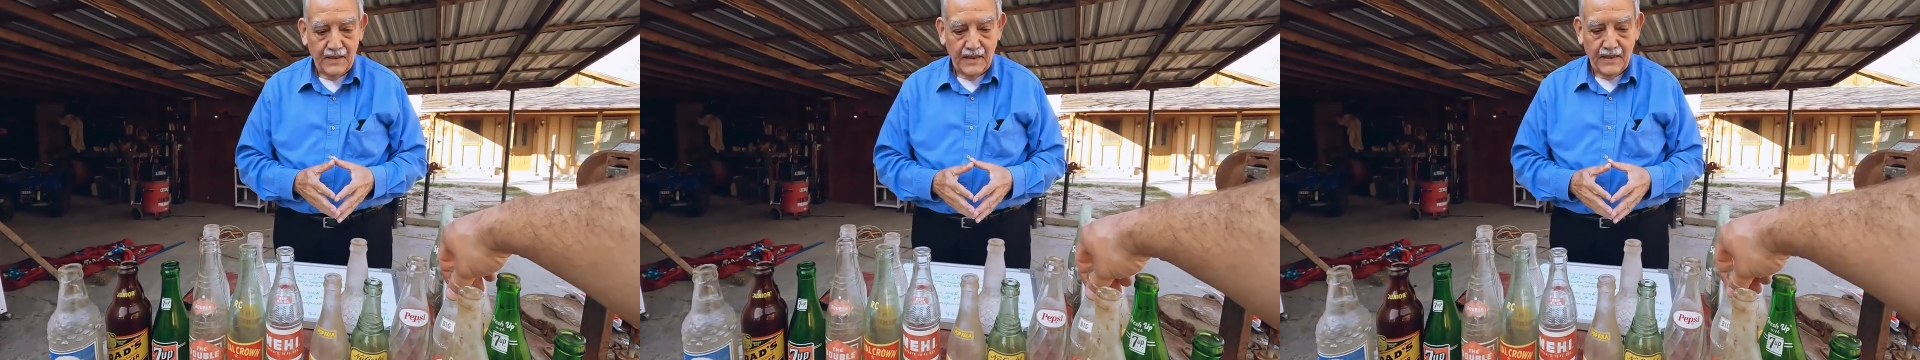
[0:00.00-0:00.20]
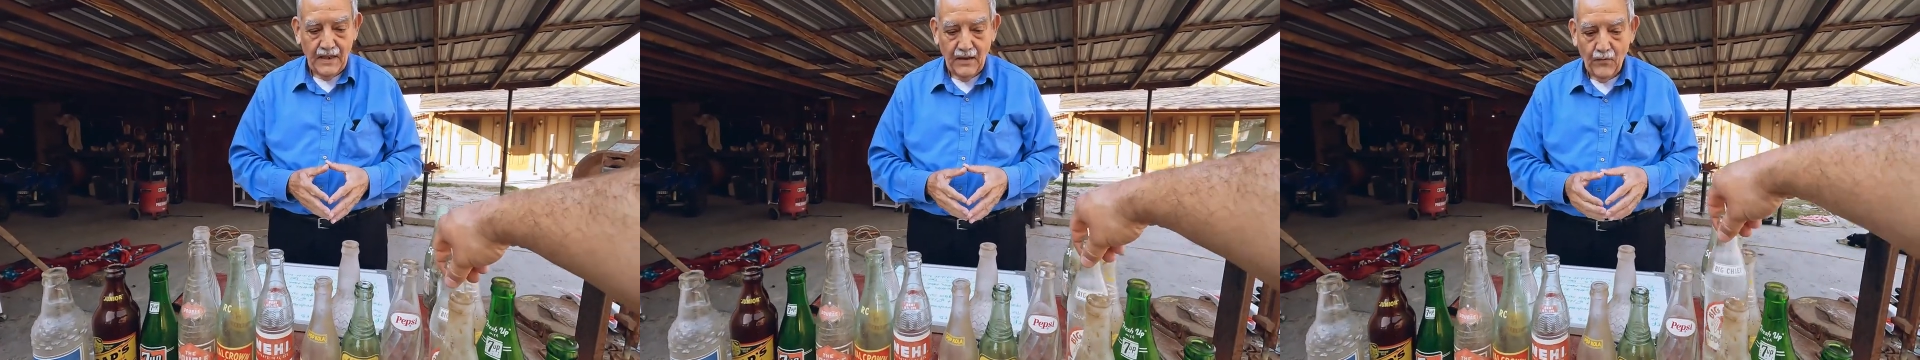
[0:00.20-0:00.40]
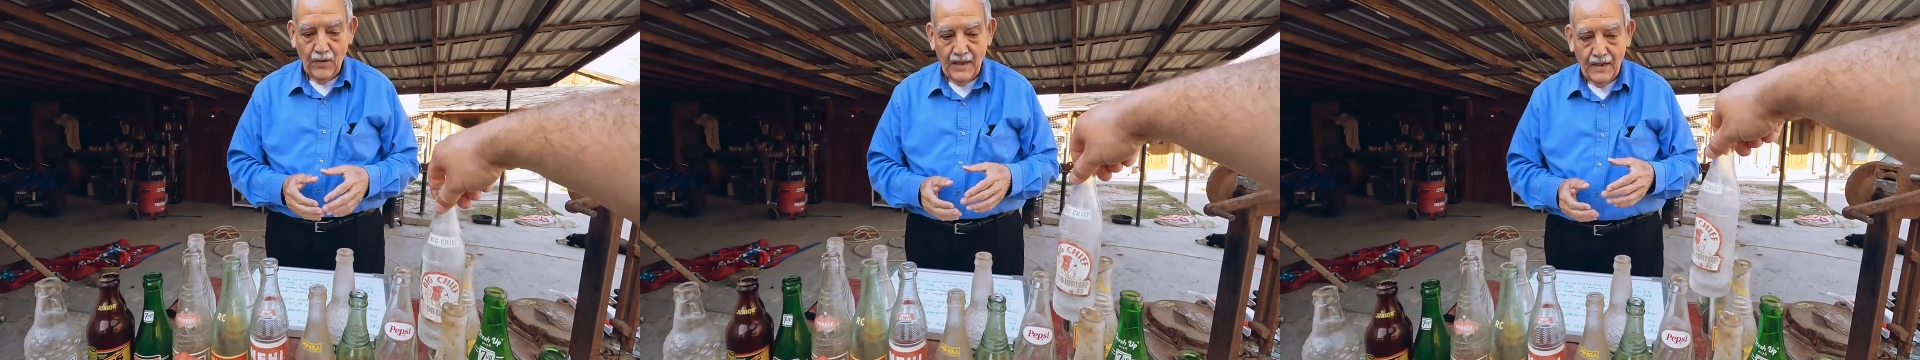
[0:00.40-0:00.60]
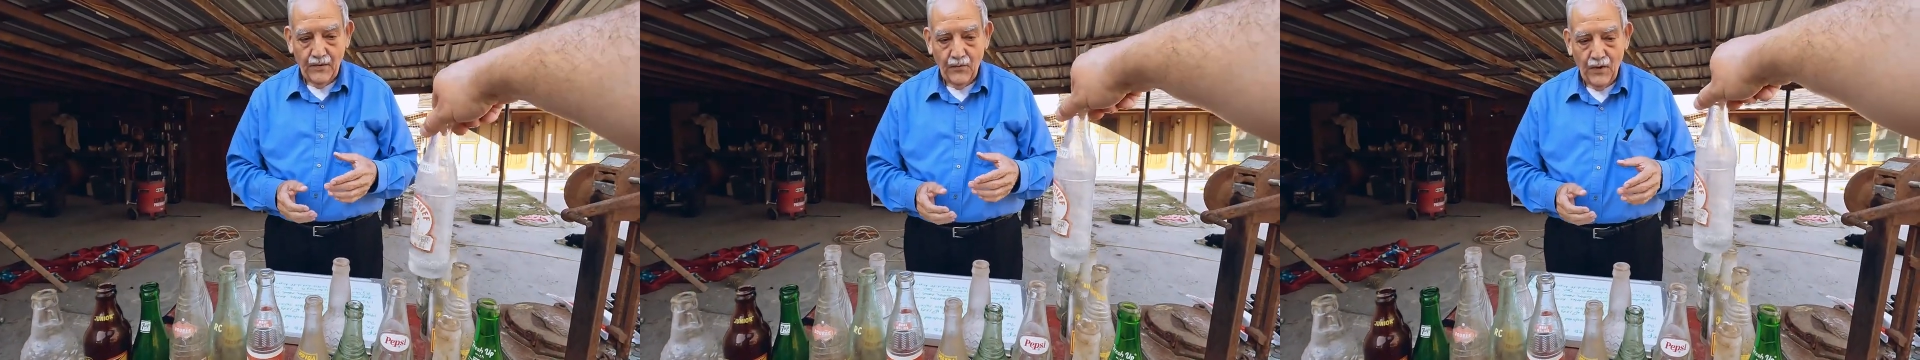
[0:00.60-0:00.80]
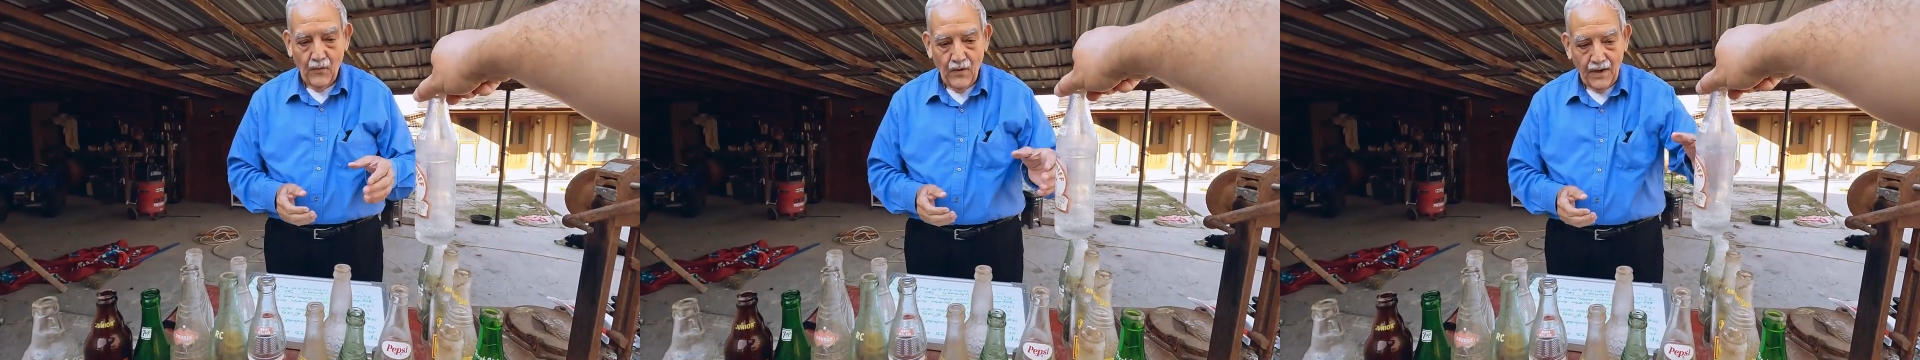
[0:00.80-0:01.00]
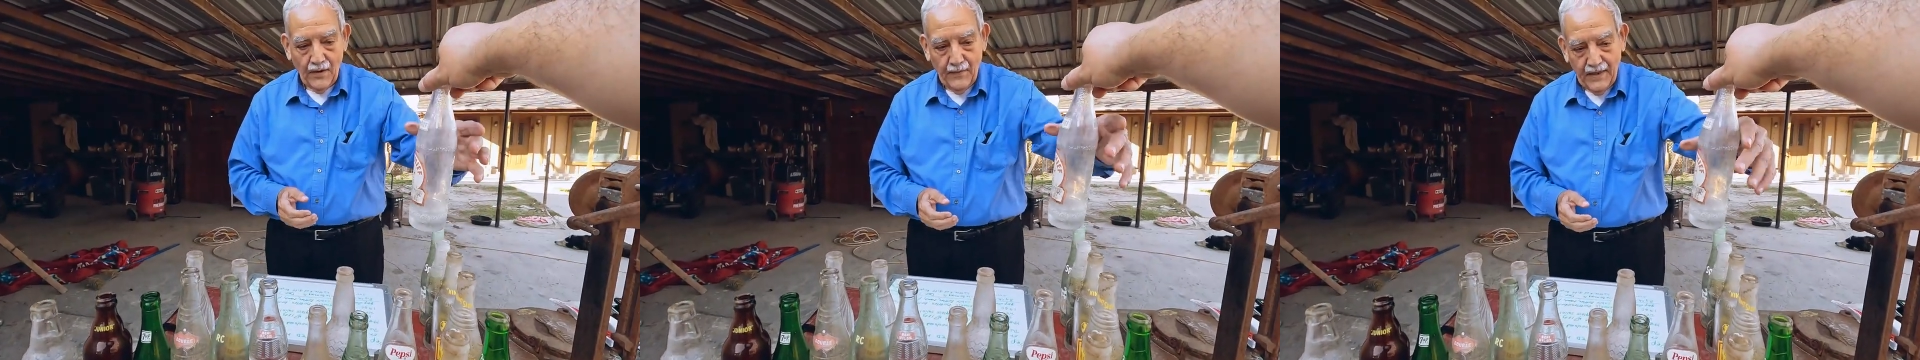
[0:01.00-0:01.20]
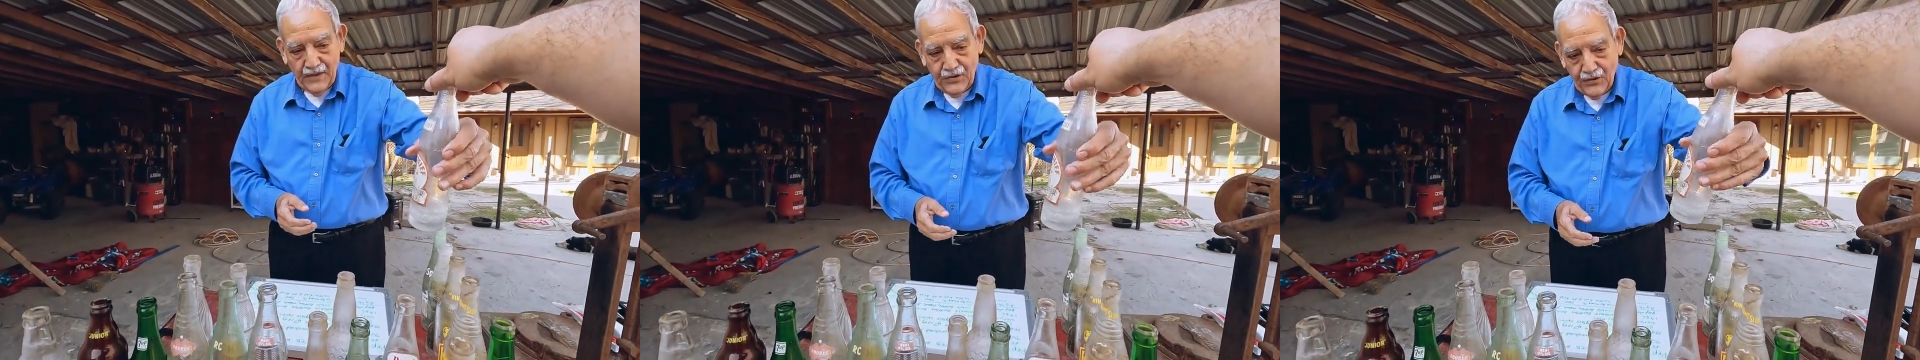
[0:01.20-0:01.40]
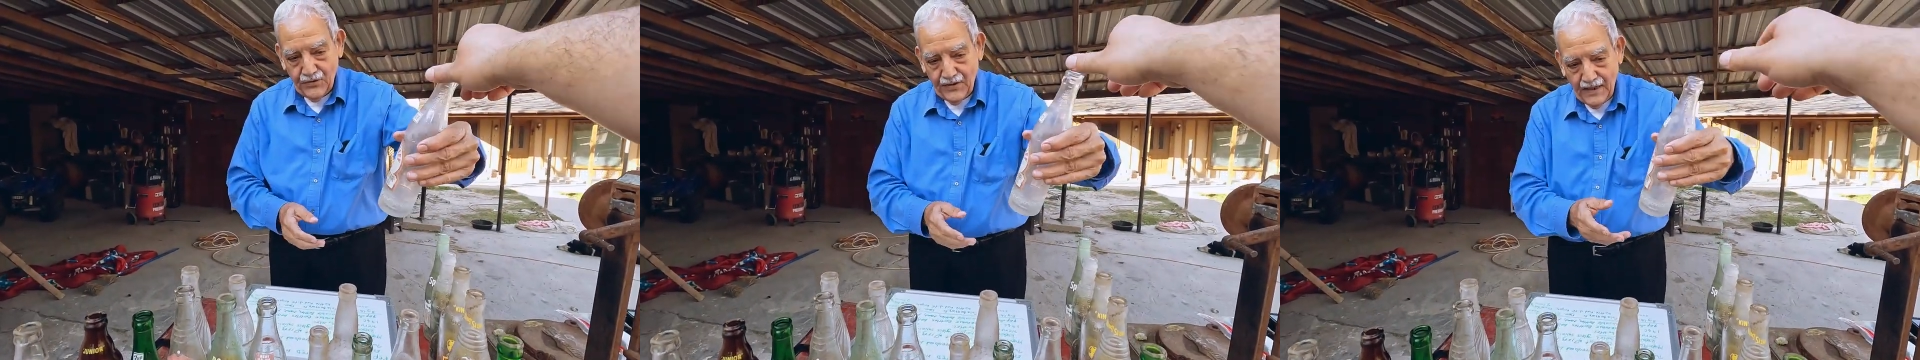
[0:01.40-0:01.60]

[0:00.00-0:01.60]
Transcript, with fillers: And, and we, we want to make sure